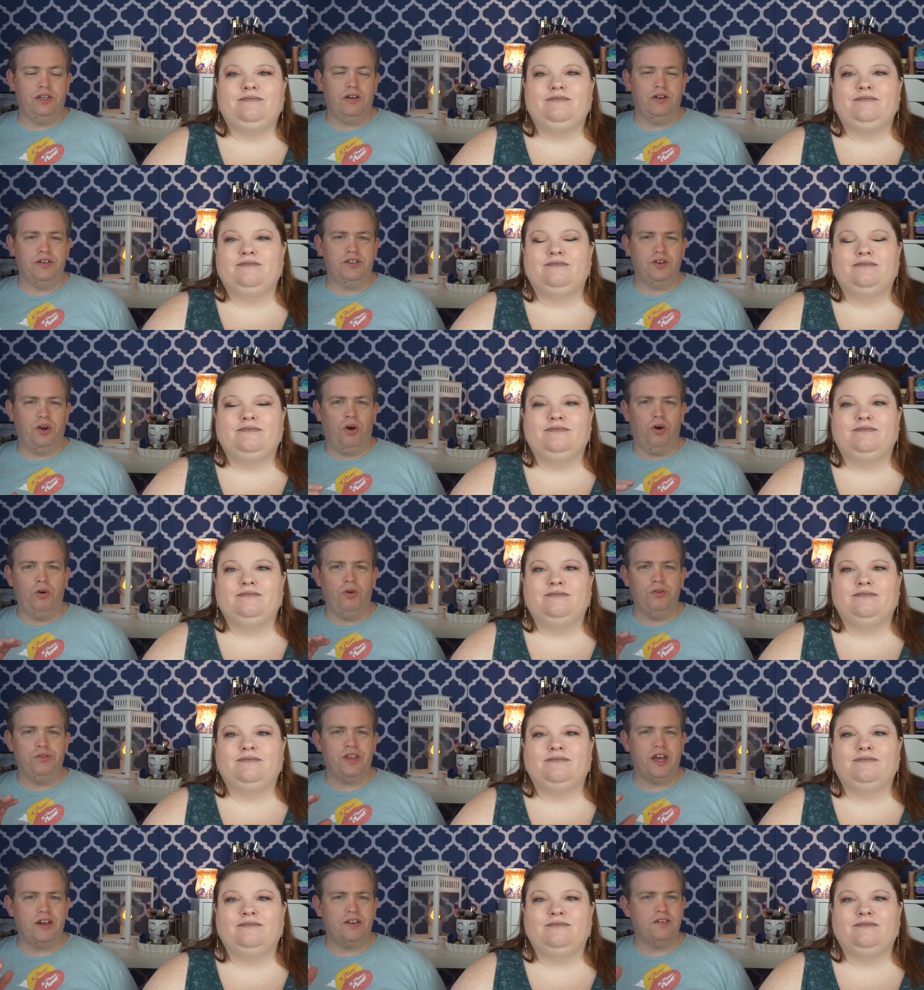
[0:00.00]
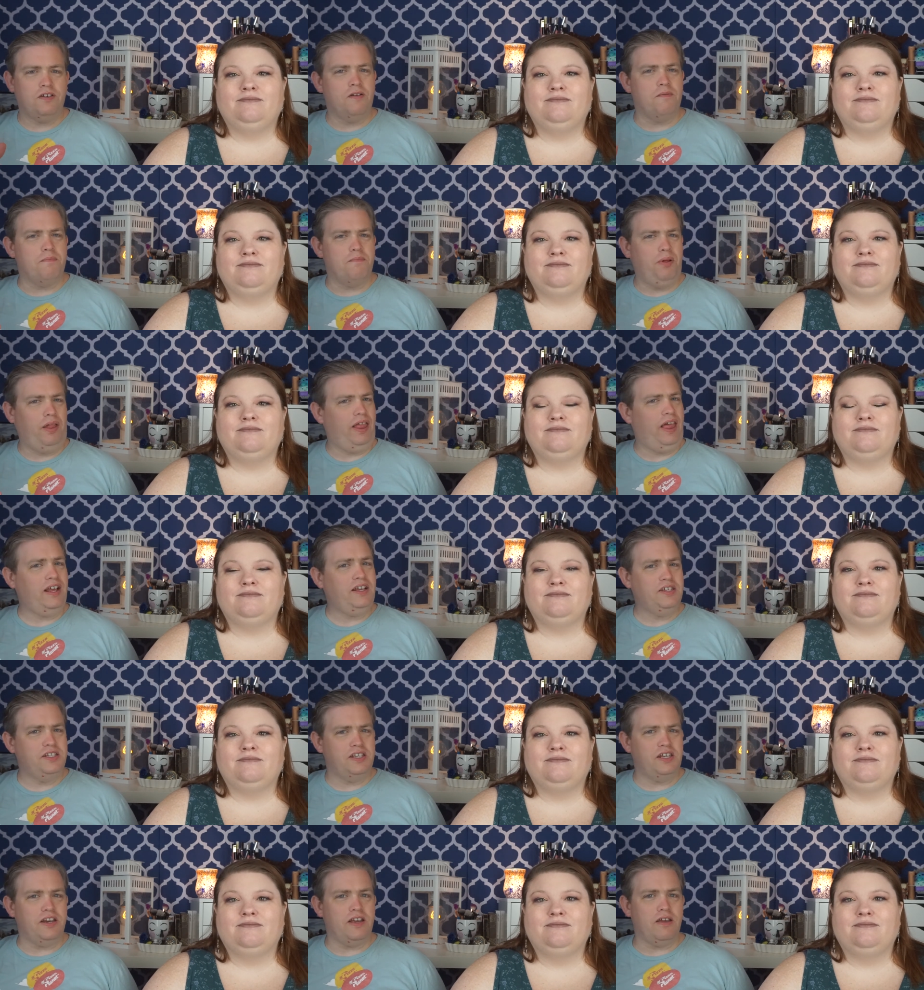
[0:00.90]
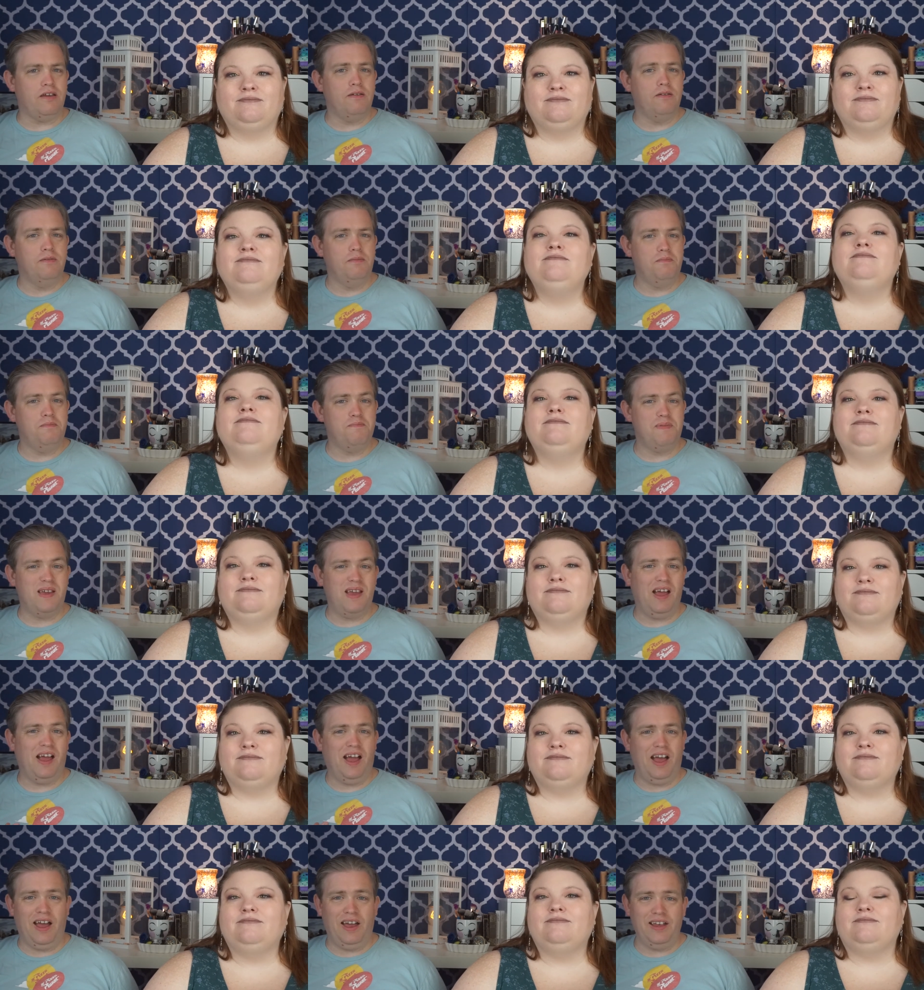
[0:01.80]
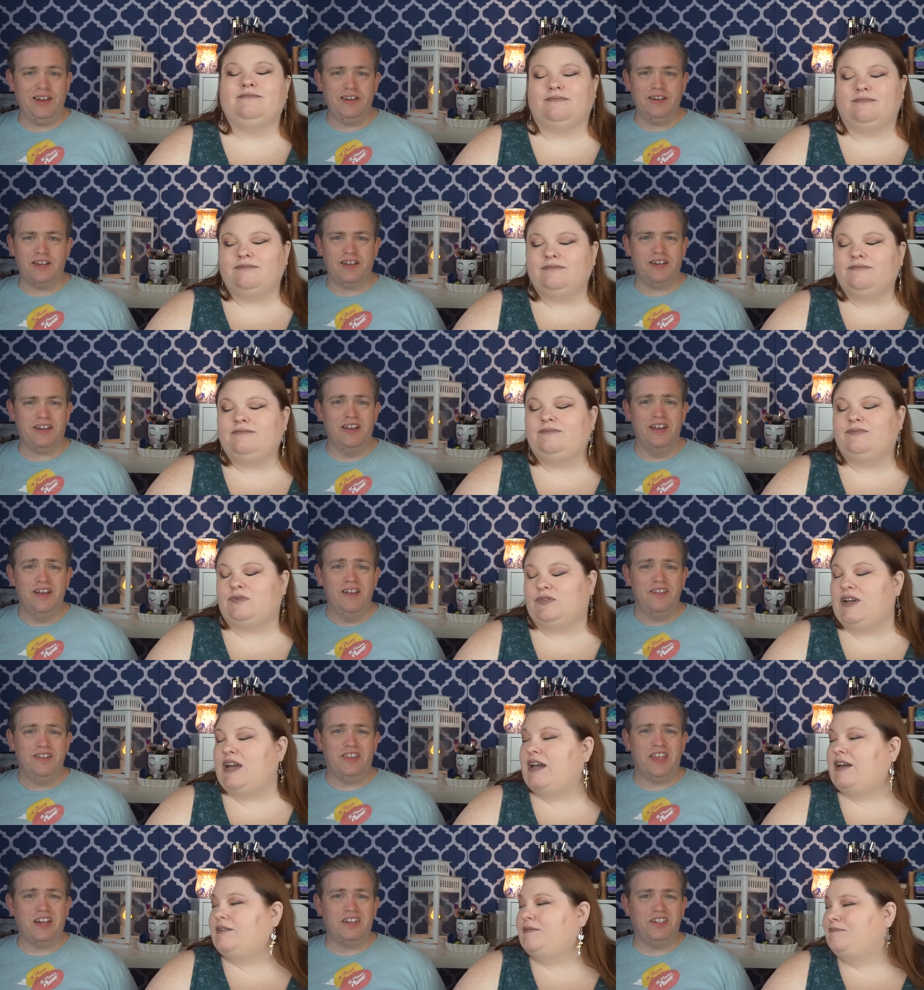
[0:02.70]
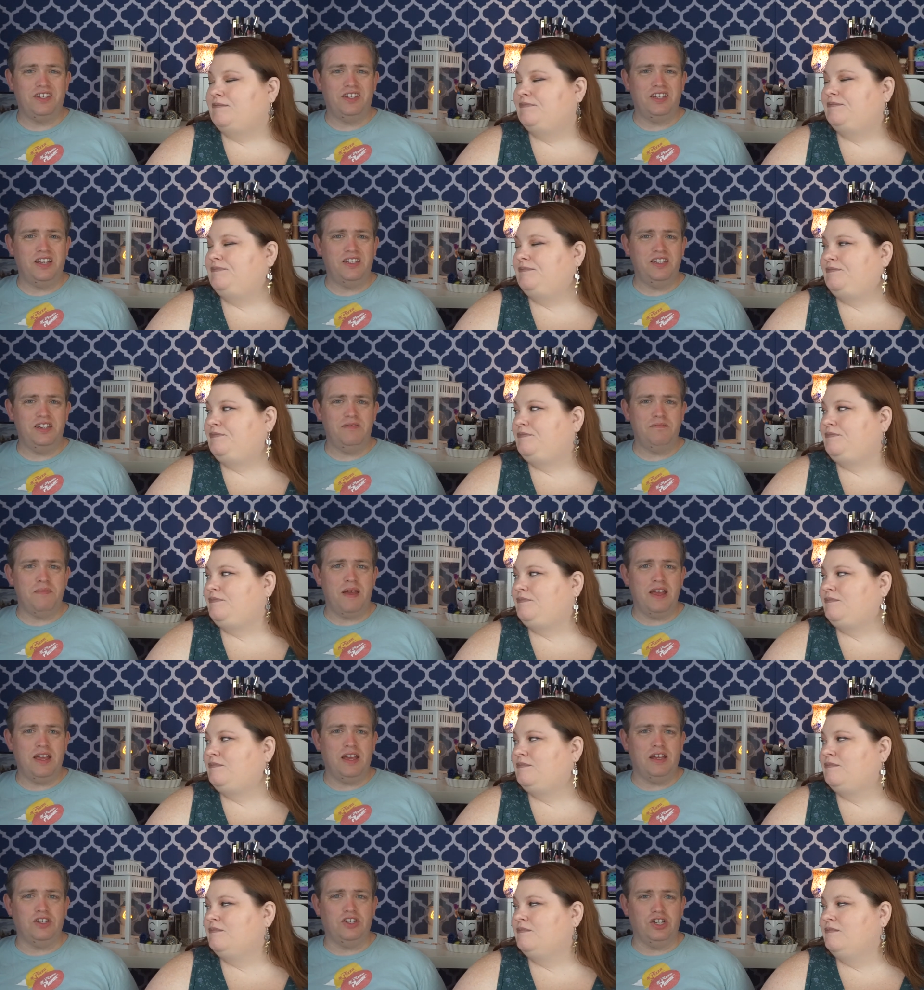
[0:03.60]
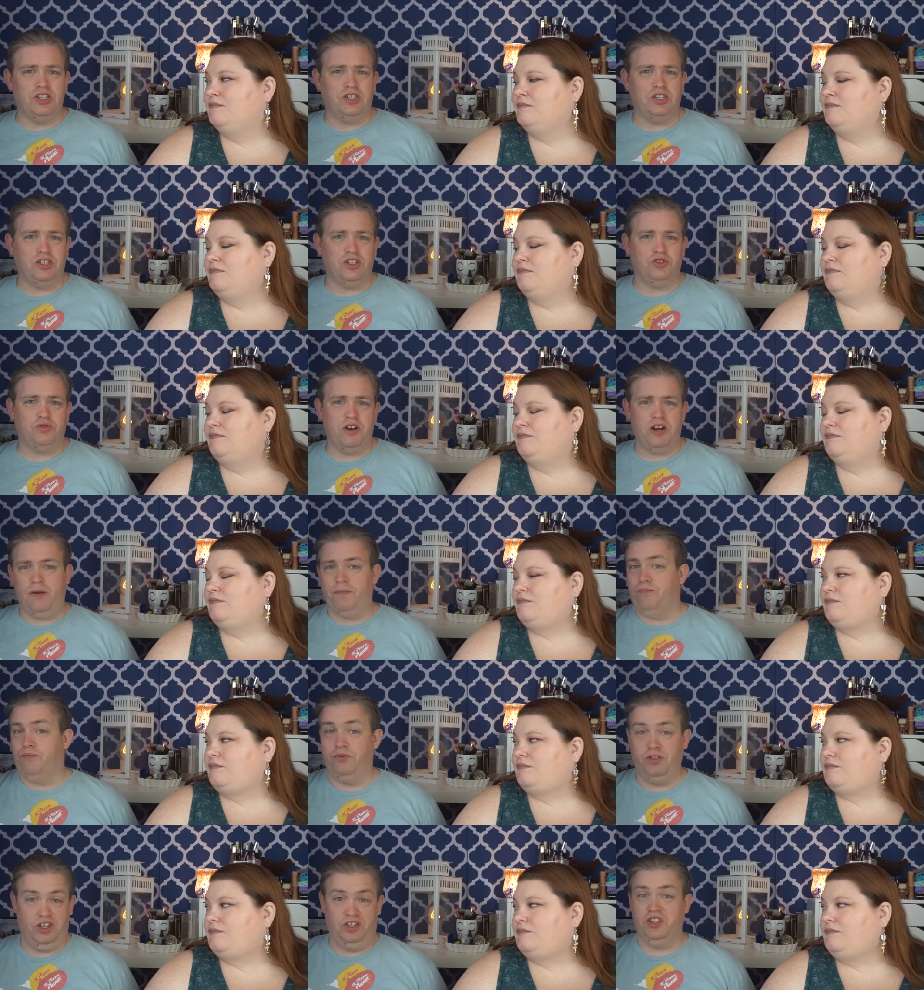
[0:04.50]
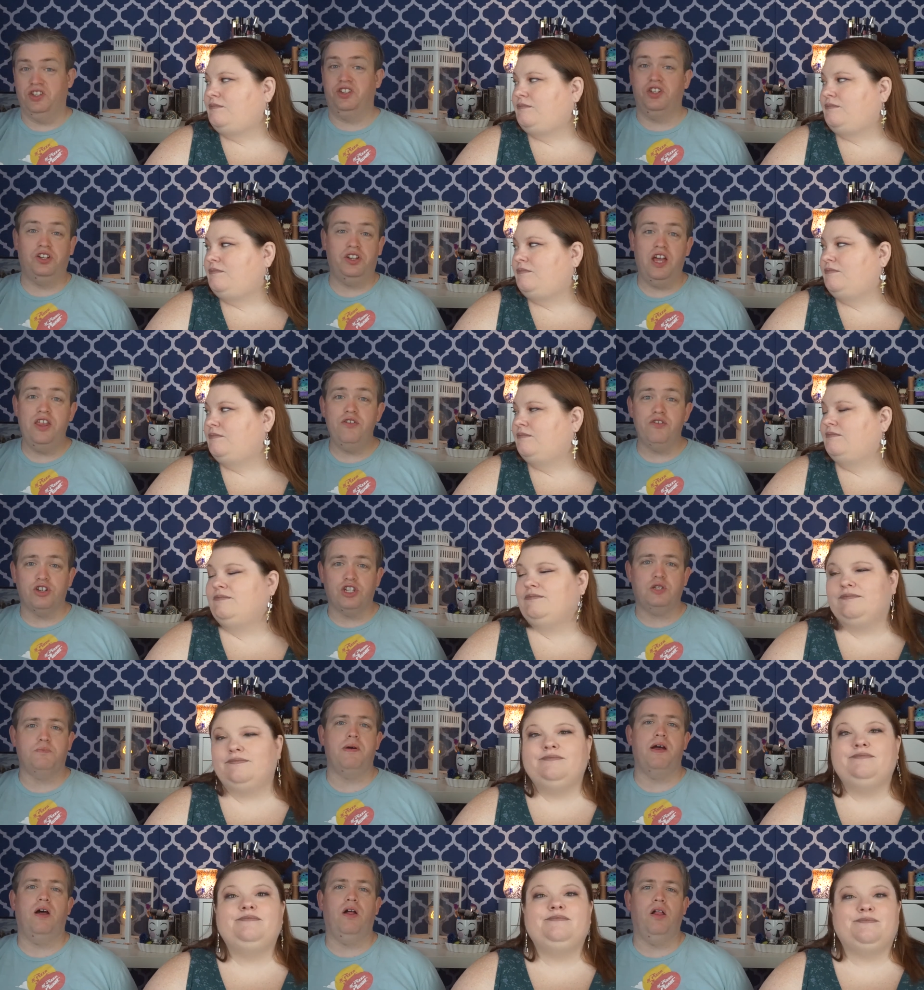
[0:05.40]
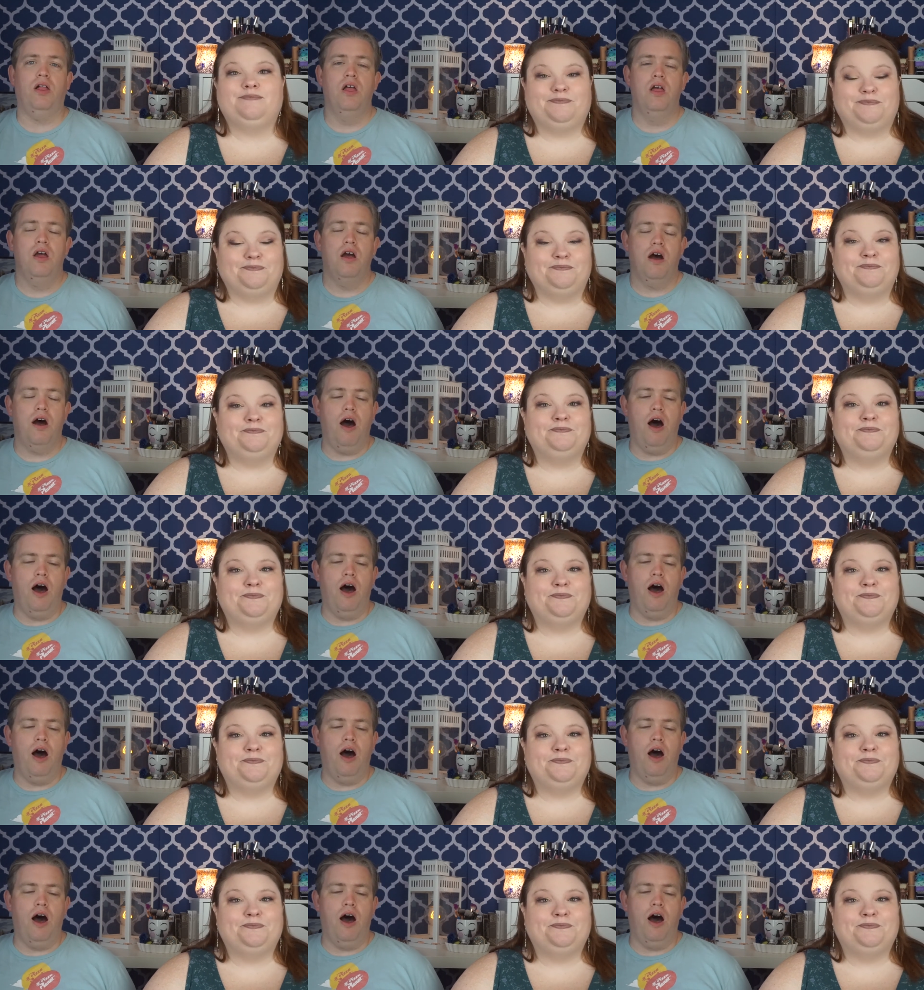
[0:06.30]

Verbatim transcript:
Speaker 1: there's all that complexity behind it yeah. that doesn't make it just a straight up, this is a leather smell. Mm-hmm.